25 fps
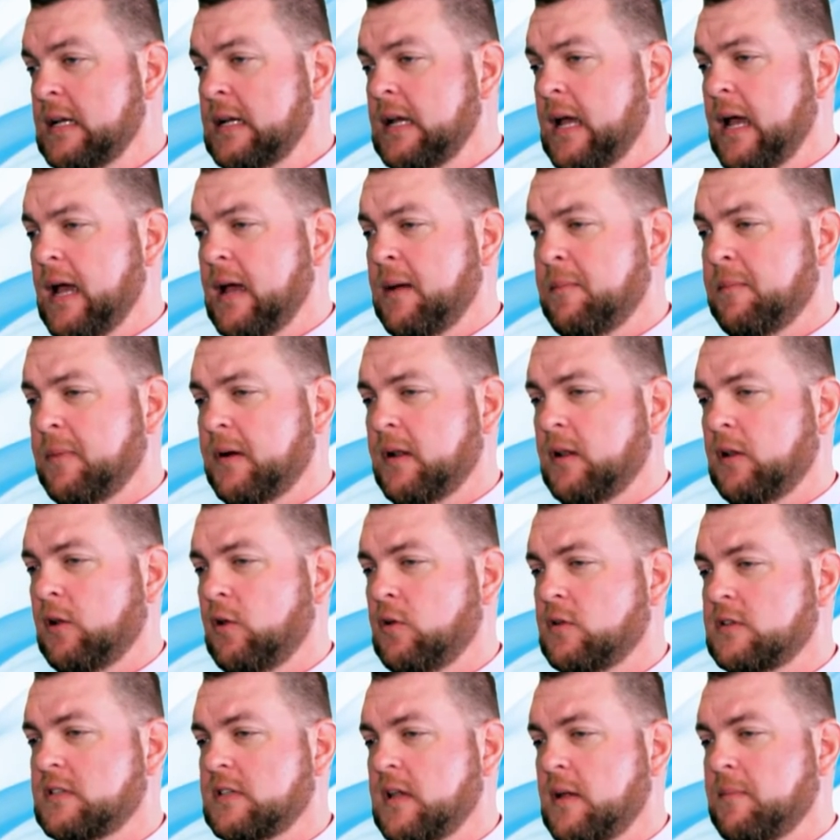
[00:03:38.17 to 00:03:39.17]
um, but it'll
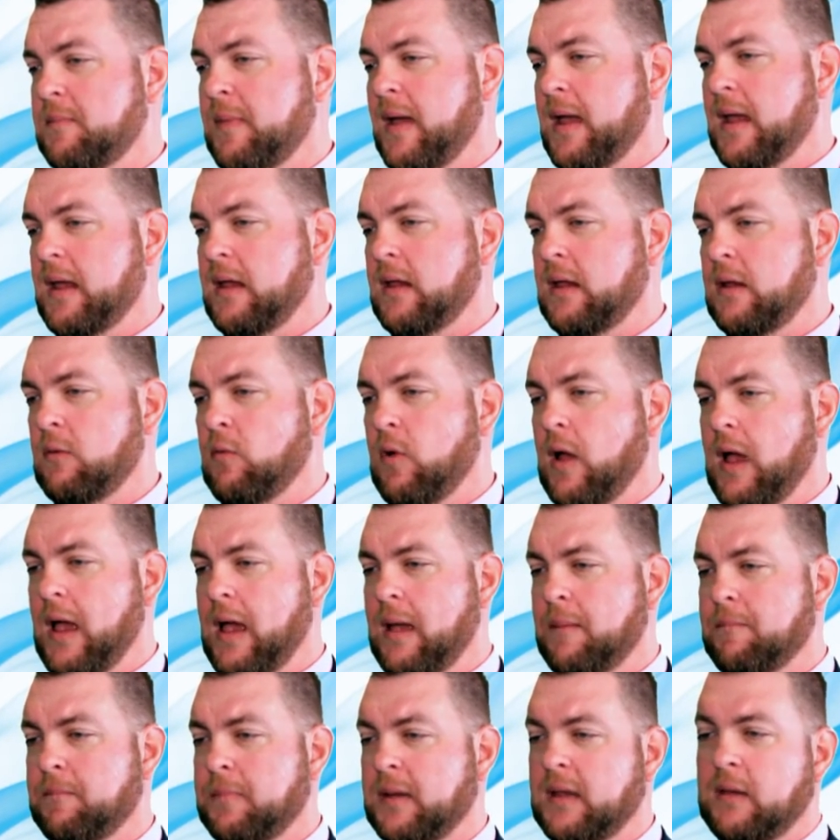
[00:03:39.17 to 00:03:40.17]
also may
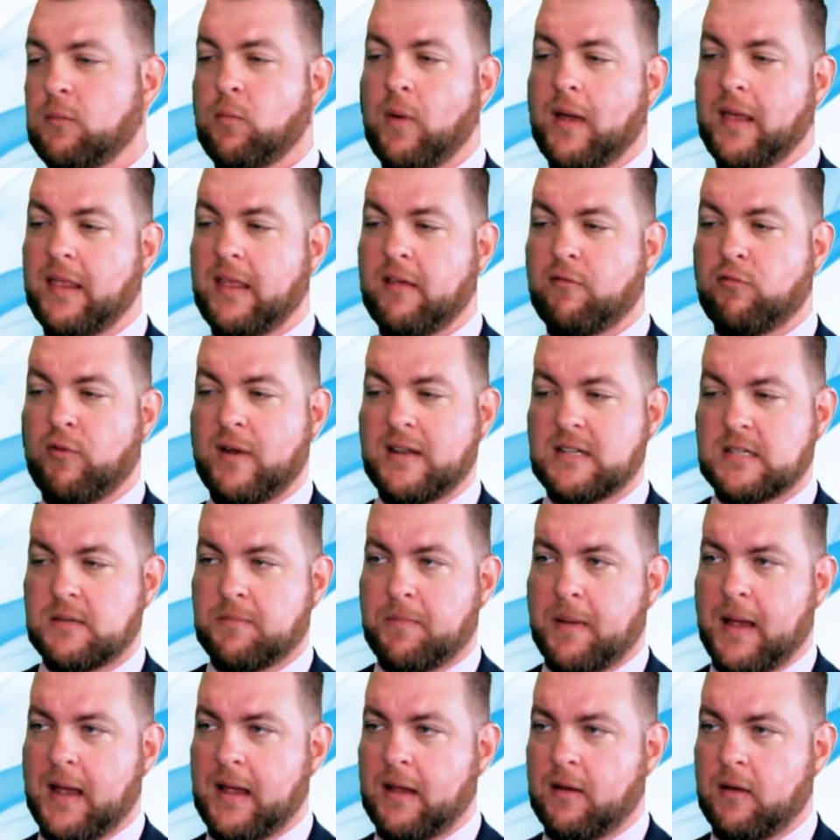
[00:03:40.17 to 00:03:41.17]
um, be where they've rented
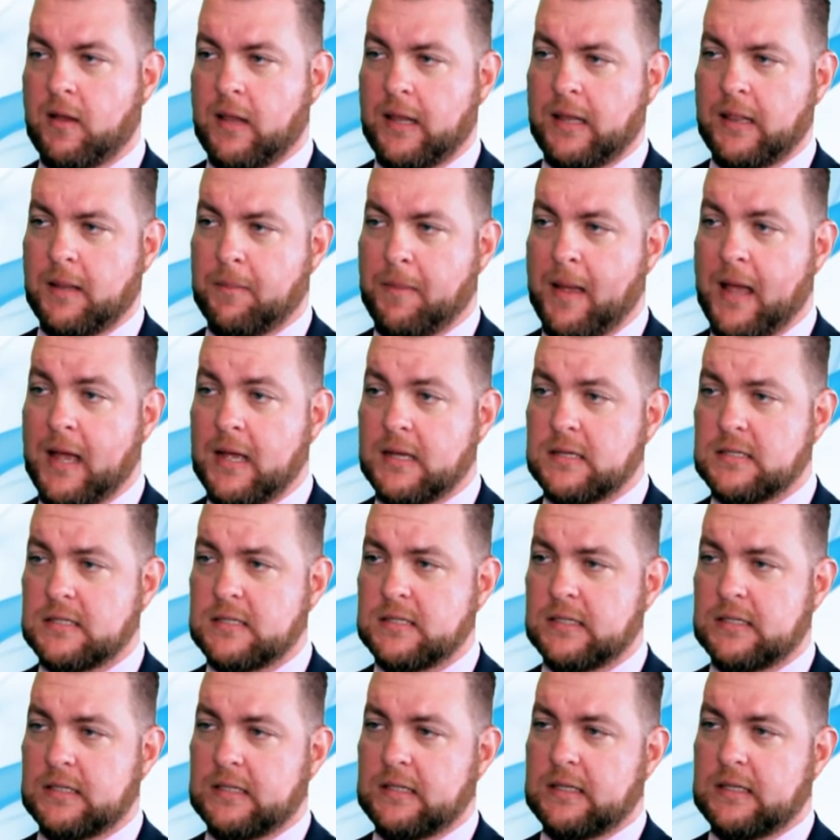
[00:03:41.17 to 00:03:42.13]
uh, in the past,